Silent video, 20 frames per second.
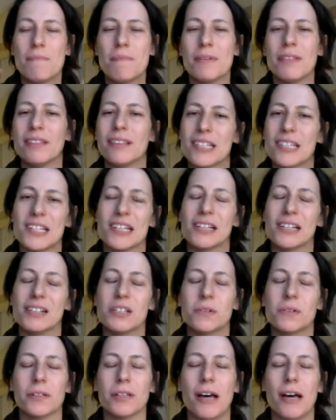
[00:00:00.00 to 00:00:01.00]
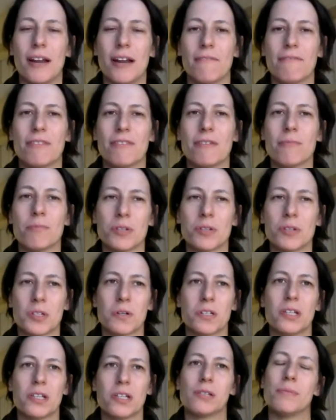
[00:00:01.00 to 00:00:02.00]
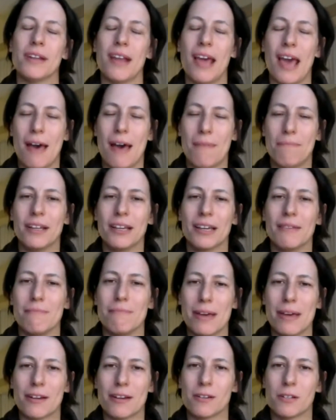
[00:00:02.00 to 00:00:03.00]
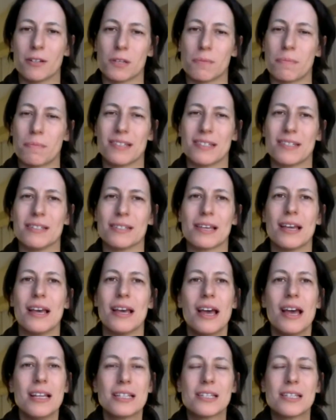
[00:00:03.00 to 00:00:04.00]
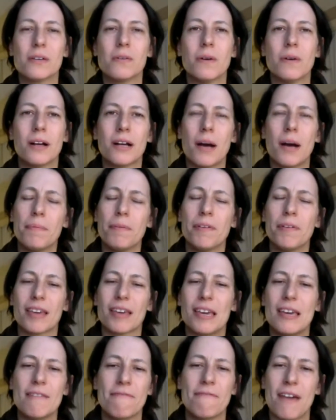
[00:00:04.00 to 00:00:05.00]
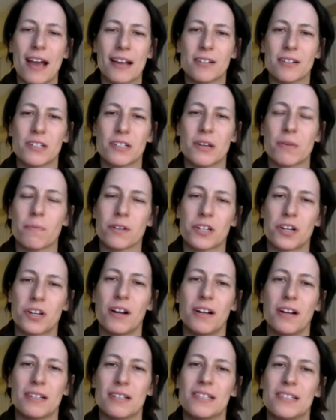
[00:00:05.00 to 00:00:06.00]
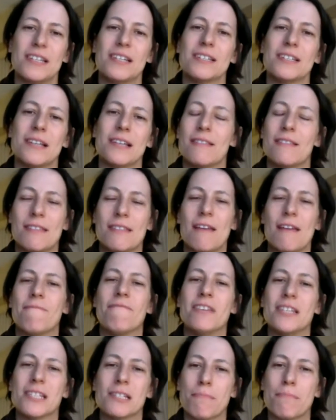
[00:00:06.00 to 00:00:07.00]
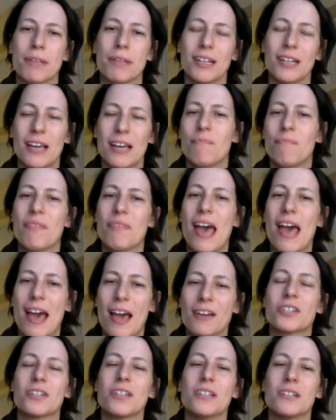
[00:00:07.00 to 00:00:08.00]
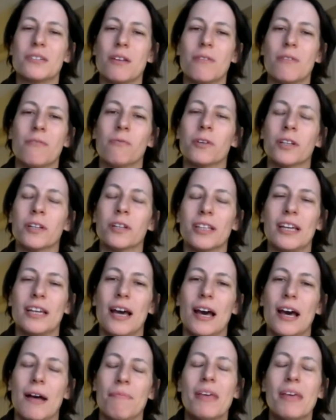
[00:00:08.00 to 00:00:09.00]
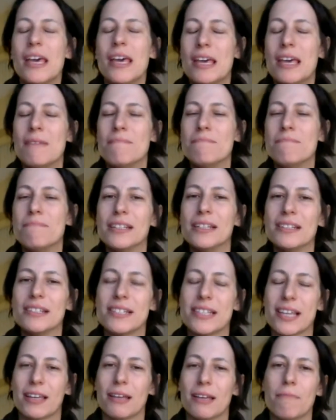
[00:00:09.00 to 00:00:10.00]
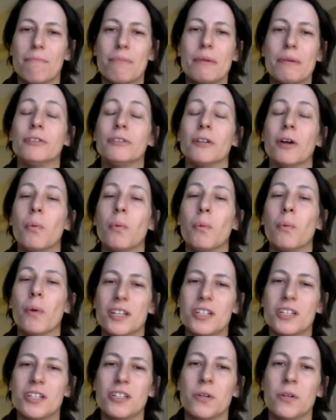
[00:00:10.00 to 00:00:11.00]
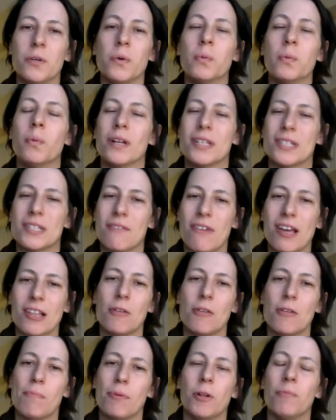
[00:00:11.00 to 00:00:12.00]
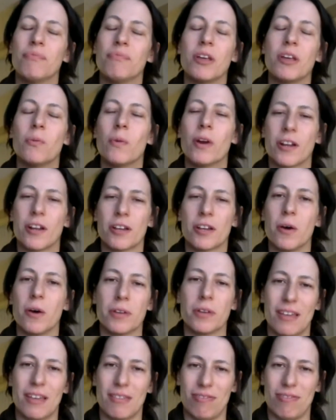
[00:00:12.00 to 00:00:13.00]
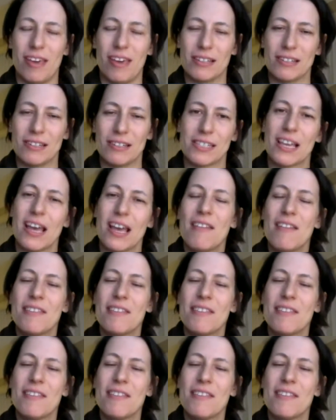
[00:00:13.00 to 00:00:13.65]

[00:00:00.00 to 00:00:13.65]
I've been listening to a lot of the research that's been happening in maker spaces. So a couple of the key factors that we're starting to see is that visibility. Actually, it means that people know what to do, what's available, and where to go to get things.